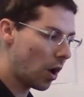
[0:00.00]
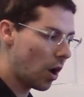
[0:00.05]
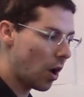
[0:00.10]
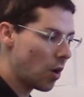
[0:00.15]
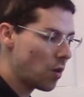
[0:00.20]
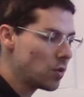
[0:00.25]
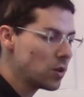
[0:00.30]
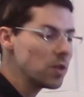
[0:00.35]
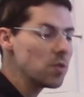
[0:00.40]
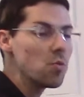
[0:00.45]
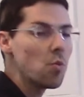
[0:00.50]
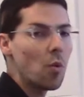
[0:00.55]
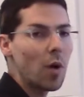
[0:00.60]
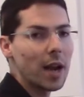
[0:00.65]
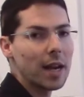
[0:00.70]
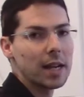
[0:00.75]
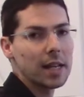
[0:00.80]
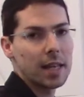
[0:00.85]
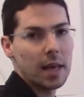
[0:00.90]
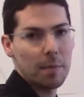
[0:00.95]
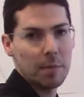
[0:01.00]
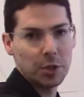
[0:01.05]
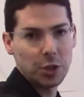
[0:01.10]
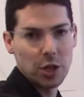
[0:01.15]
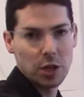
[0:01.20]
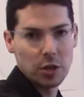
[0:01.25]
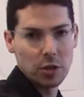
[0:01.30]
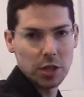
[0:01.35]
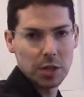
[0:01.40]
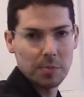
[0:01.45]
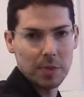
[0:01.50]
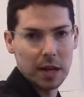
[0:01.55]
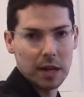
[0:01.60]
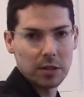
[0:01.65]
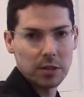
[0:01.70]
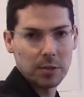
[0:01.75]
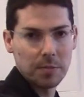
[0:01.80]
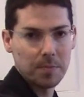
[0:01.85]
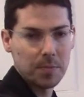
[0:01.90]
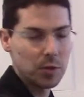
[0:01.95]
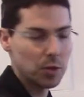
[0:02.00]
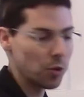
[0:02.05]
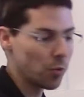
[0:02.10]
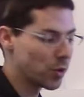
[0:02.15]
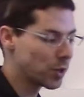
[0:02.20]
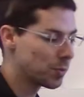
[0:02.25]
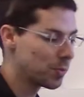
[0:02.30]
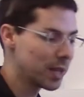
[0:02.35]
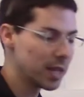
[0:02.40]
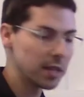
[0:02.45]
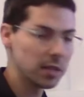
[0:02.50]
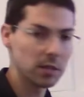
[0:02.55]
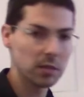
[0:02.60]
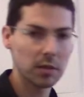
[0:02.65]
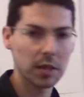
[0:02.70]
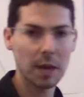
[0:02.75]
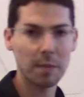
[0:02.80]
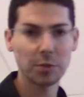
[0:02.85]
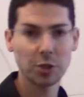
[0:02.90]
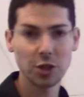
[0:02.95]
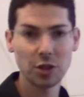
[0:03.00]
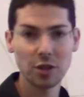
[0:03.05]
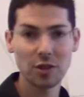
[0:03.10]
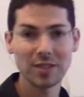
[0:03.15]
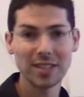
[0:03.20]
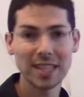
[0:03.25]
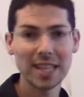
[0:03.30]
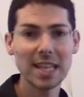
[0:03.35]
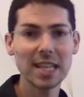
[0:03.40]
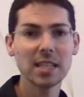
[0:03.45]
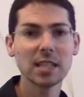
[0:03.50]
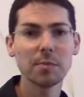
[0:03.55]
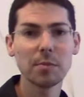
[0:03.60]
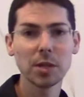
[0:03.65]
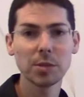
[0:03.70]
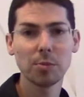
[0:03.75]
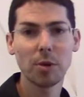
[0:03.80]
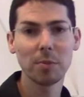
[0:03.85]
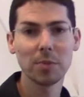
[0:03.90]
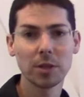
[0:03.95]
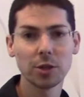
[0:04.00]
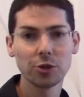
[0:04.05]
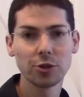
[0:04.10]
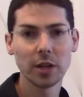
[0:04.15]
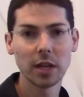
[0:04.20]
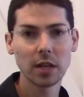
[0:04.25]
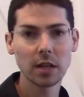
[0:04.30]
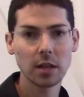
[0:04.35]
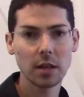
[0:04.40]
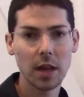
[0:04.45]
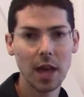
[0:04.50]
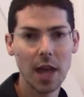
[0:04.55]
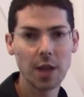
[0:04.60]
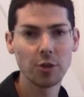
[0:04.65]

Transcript: Only one cappuccino spout, so which means cappuccinos is the most popular drink,